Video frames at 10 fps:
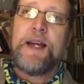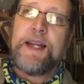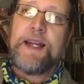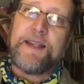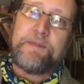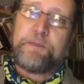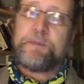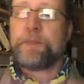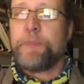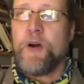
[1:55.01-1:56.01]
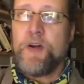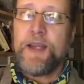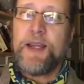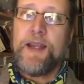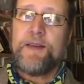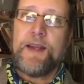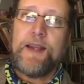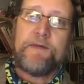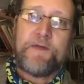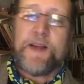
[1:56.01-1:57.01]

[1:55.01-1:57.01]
he's poking his finger